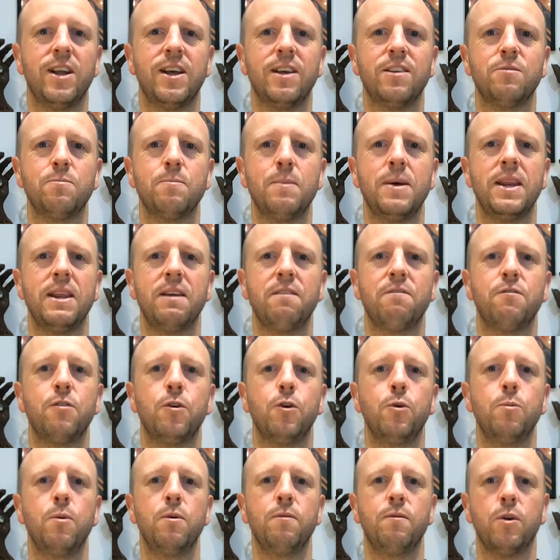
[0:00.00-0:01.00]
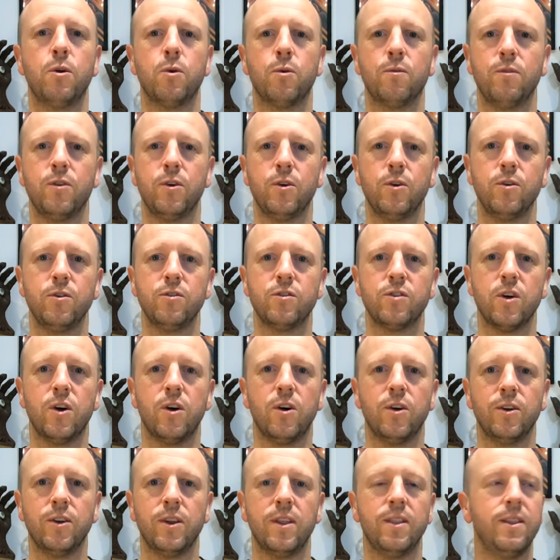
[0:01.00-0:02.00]
as many full movie reviews
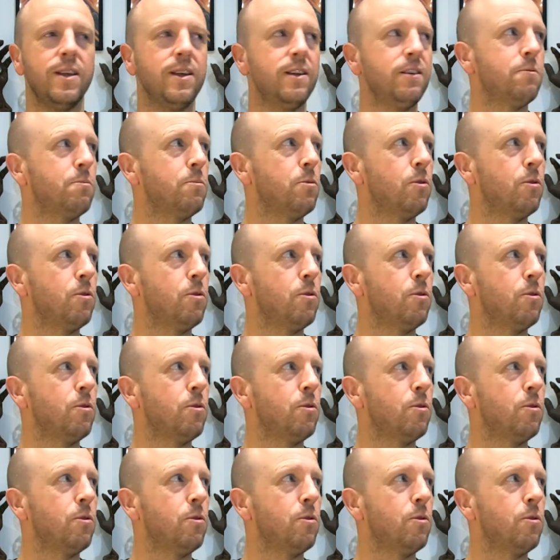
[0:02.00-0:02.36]
on these